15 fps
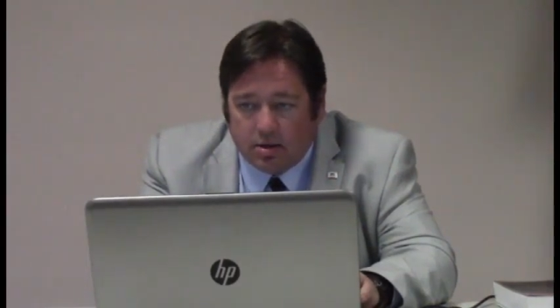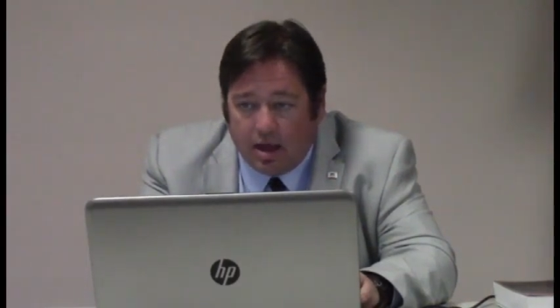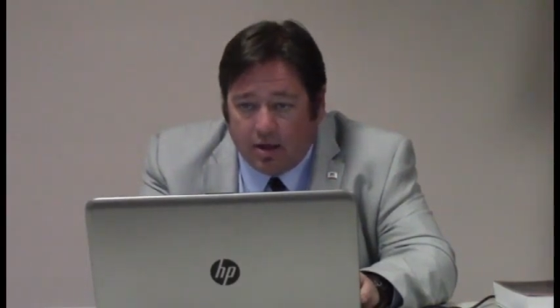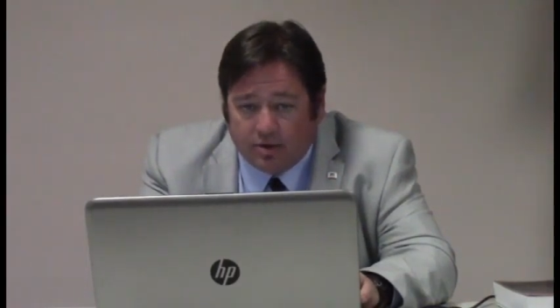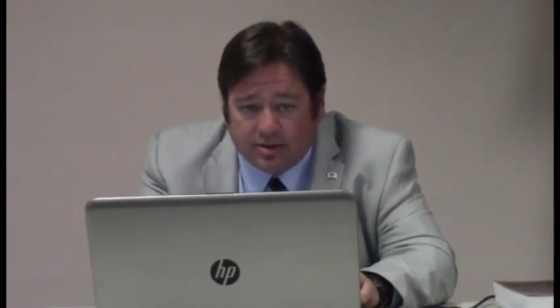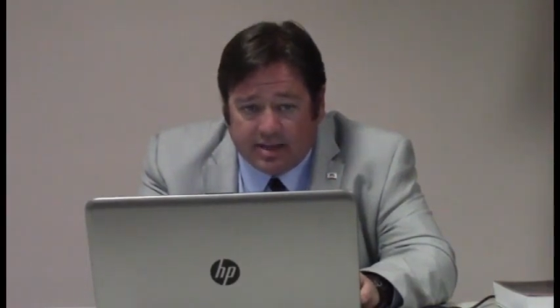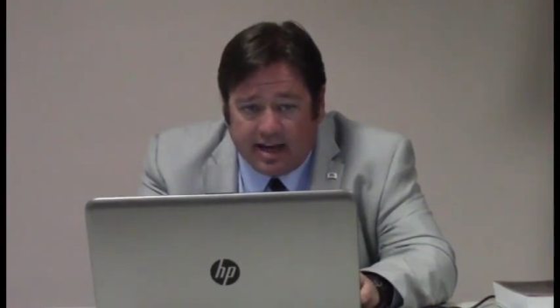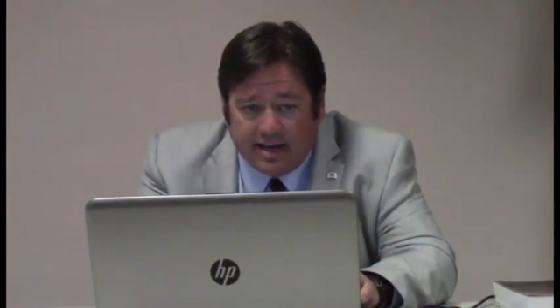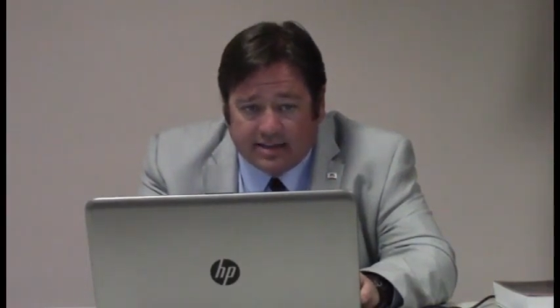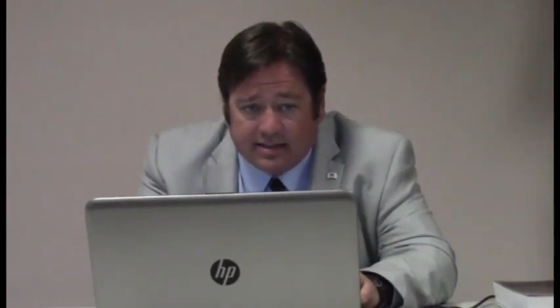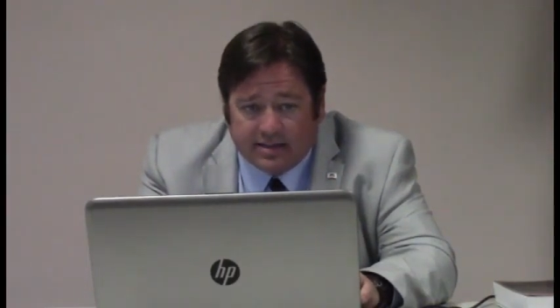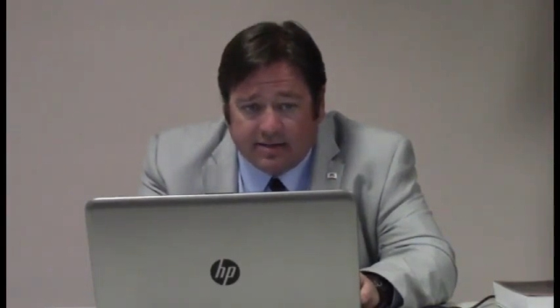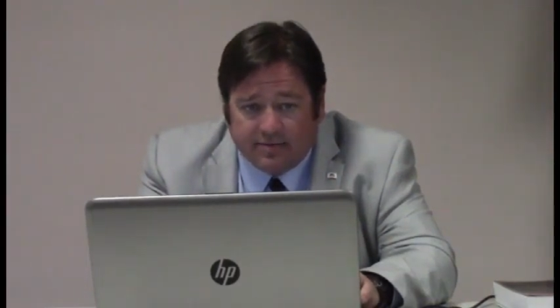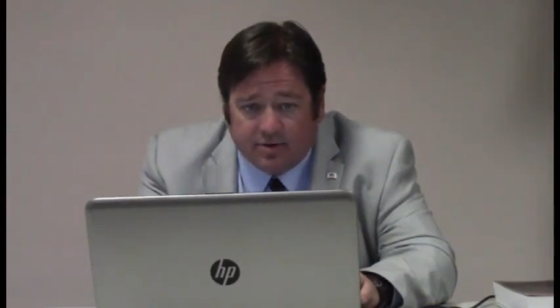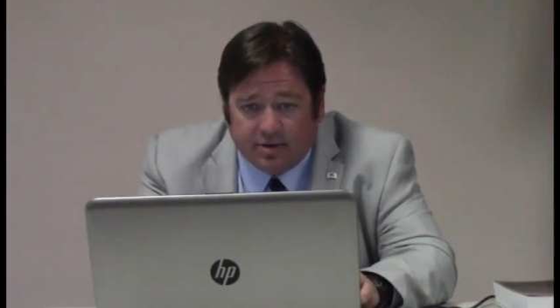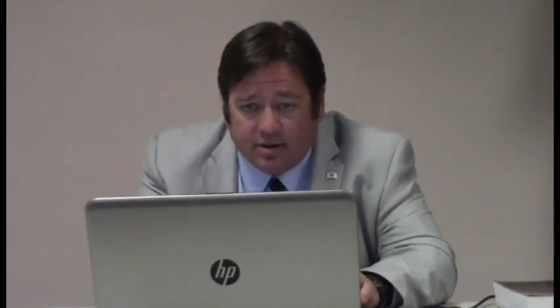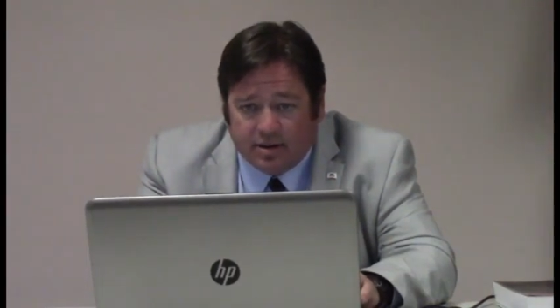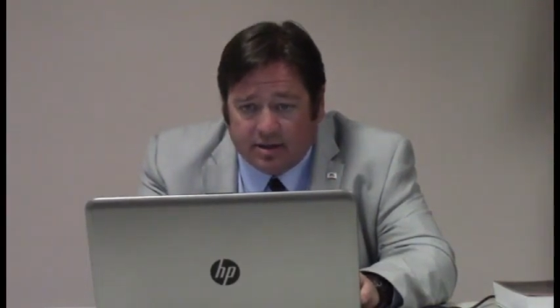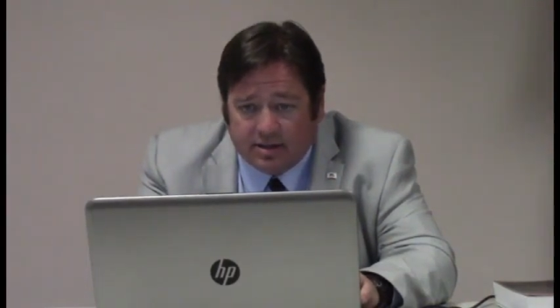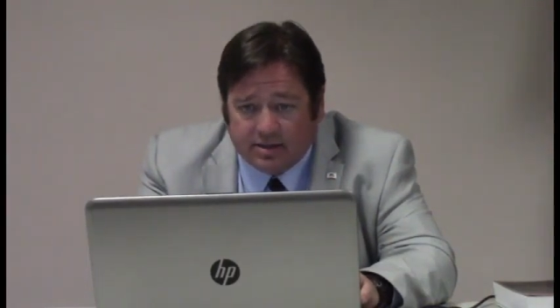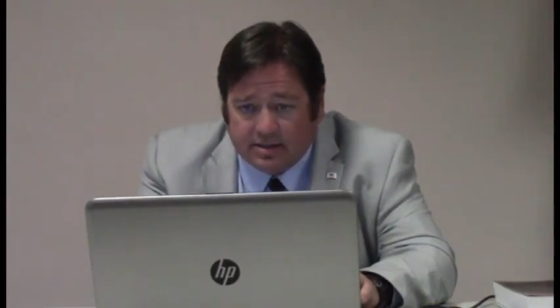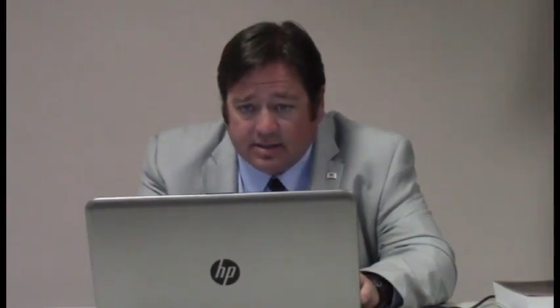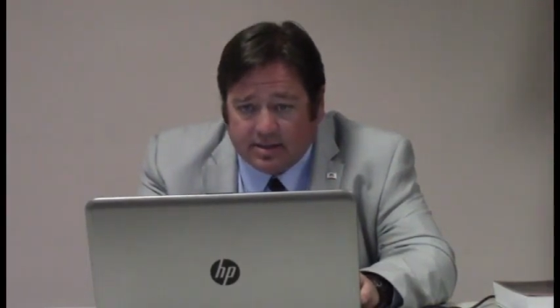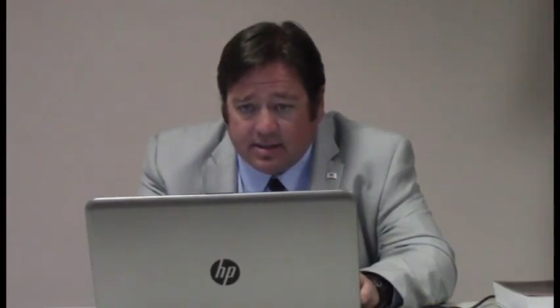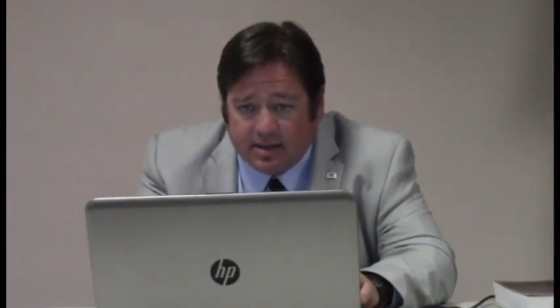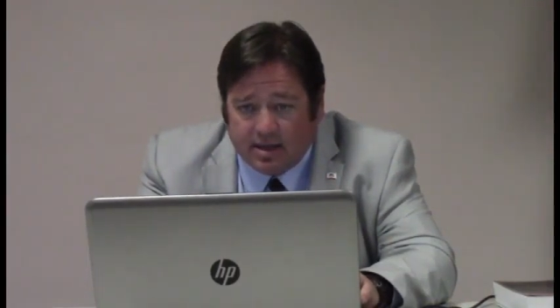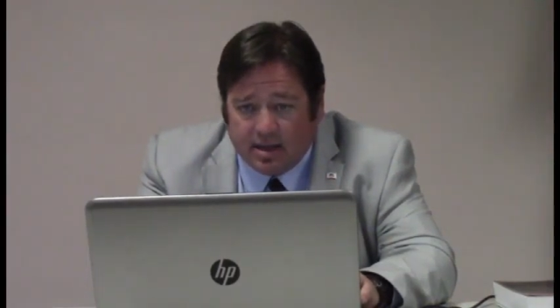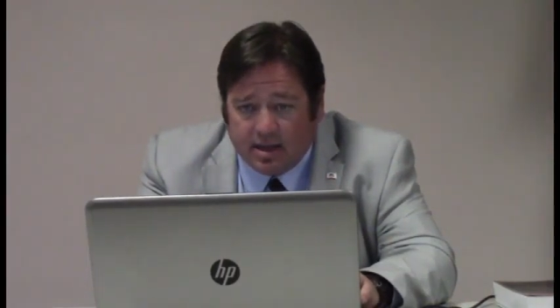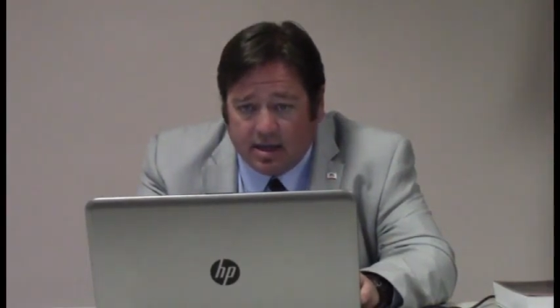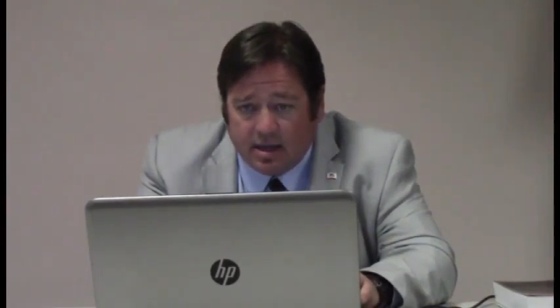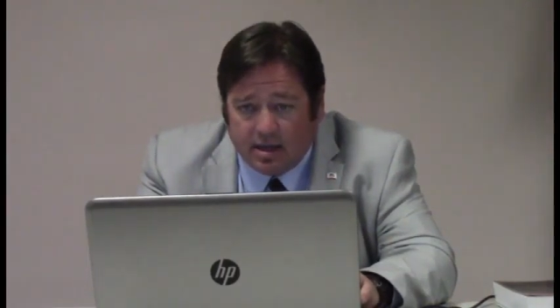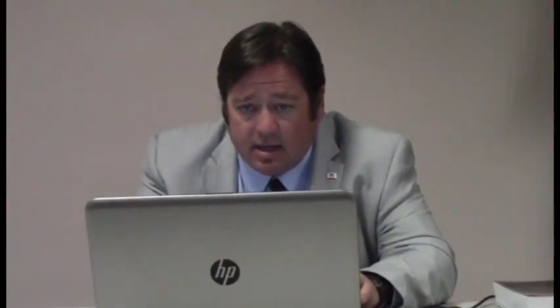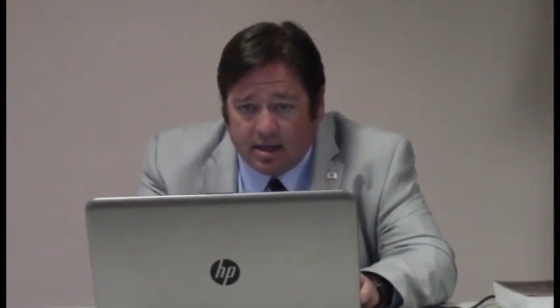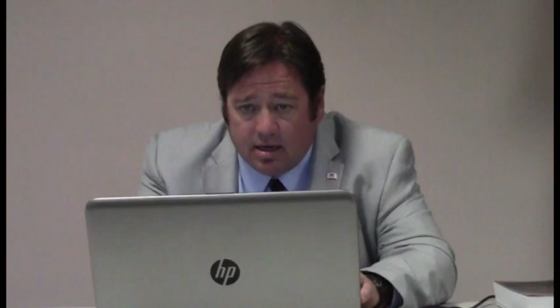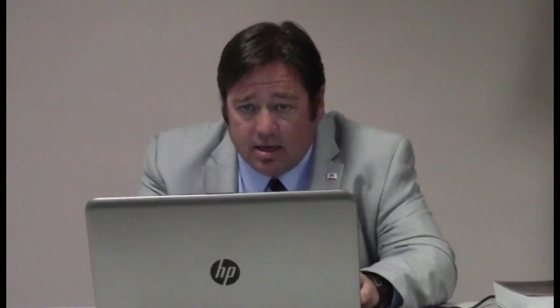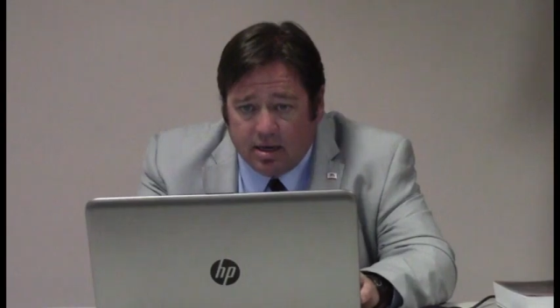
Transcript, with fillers: Else, it has a different list, and then